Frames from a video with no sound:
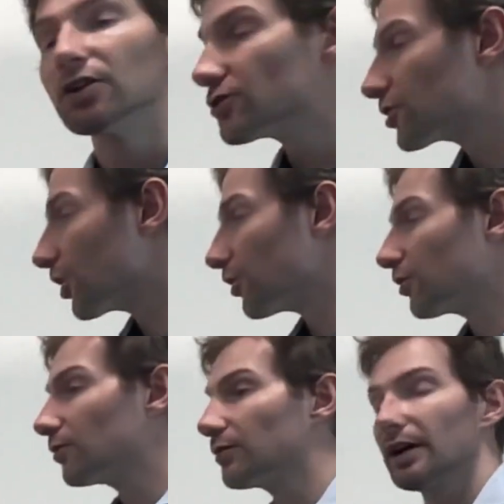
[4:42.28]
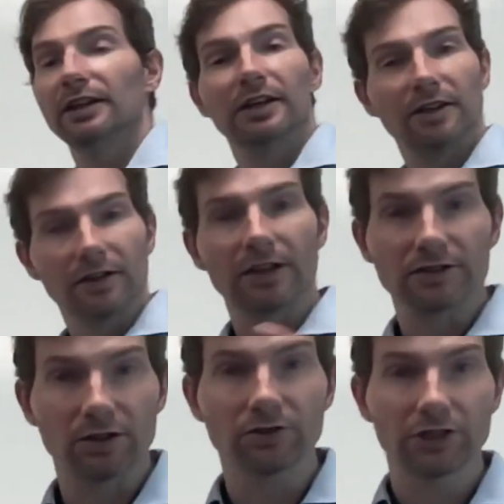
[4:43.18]
So,
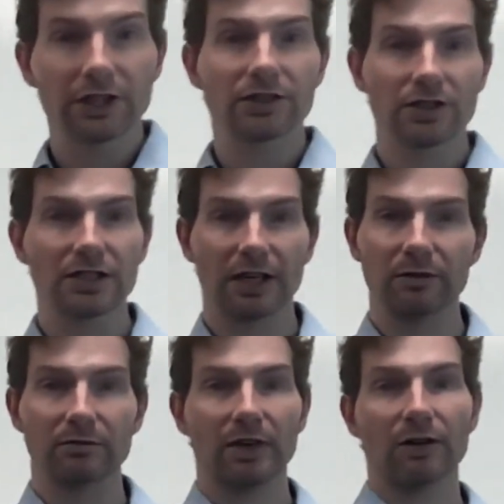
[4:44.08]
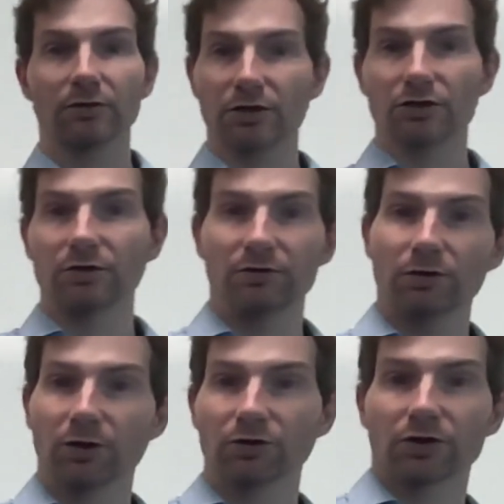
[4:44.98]
and the logic is the same afterwards. So
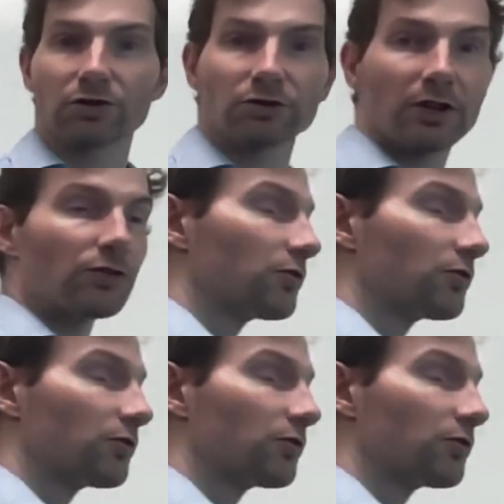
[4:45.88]
if you want, you can try